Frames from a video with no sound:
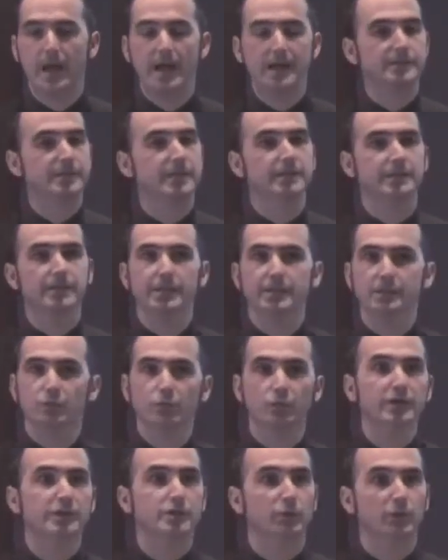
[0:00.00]
has,
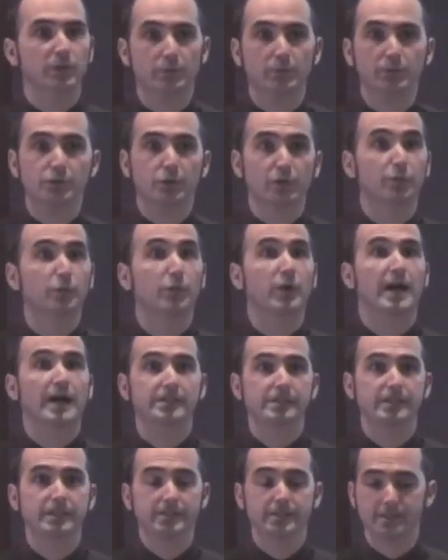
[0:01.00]
is rich with sort of
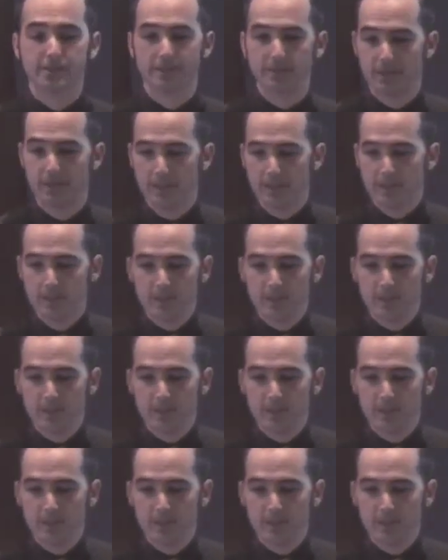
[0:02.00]
praxis.